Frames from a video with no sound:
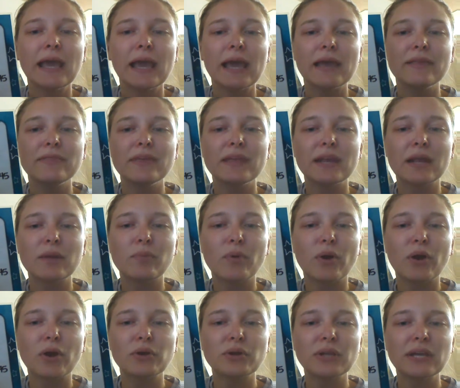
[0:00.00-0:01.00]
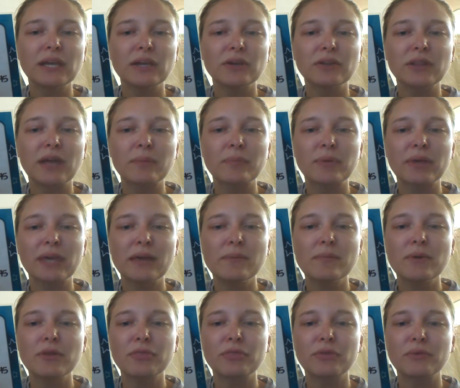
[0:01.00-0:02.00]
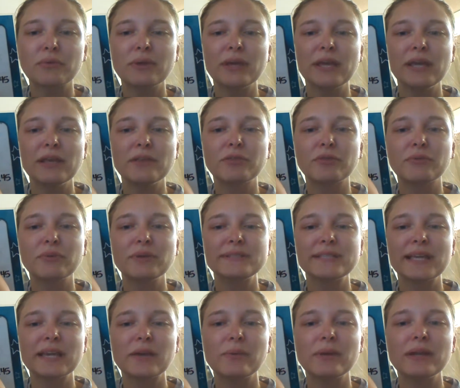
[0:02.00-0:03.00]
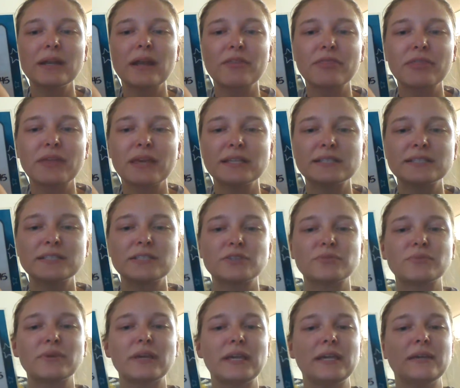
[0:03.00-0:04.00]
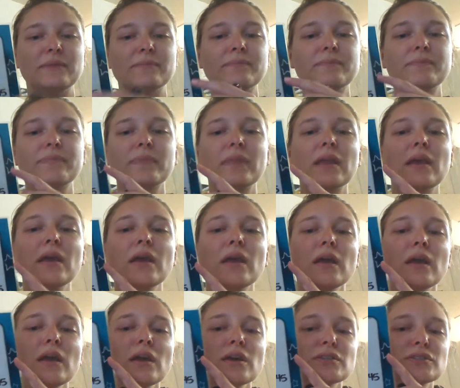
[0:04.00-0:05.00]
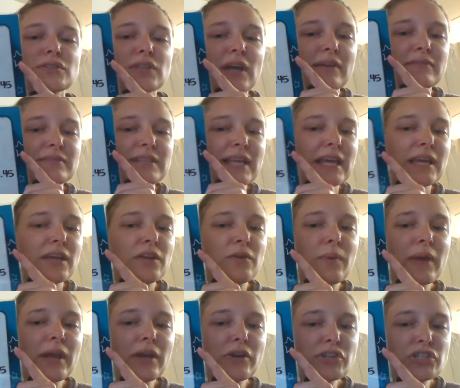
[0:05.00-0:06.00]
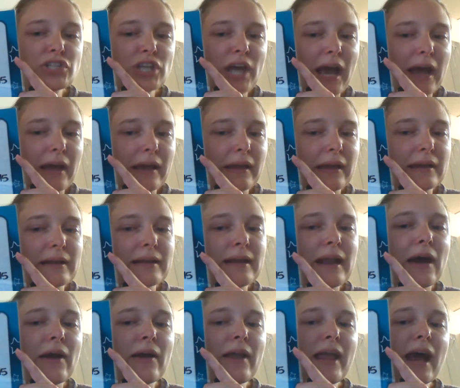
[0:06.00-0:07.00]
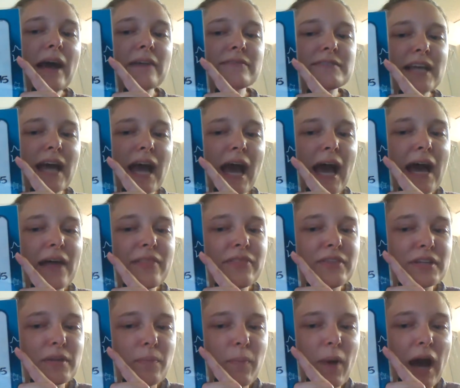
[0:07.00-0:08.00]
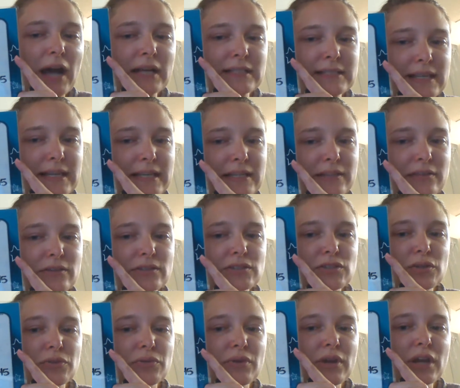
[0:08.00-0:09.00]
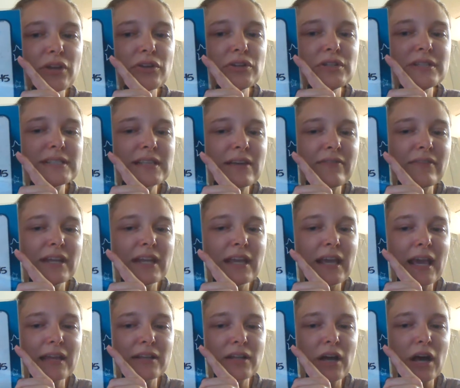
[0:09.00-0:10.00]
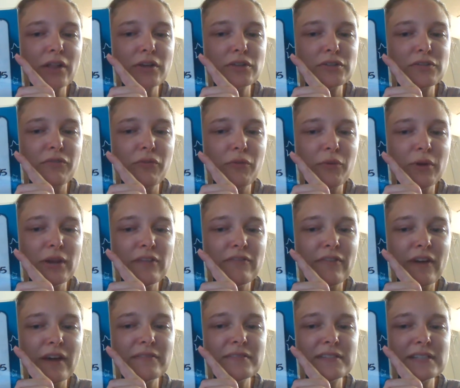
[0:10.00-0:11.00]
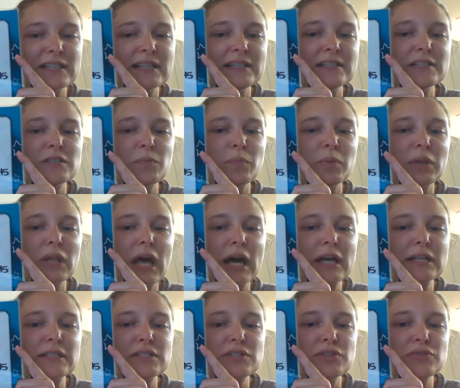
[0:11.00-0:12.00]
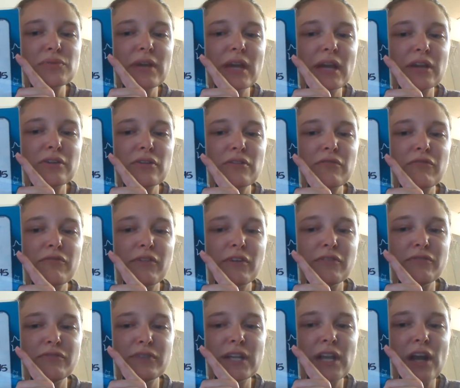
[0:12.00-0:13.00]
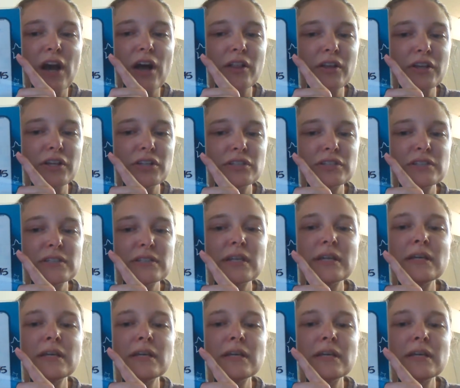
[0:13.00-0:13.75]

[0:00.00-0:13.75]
And then I borrowed here, that became a 3. 3 take away nothing is 3. So I've taken away her check. Now I have to add the deposit. So $378.45 plus $350.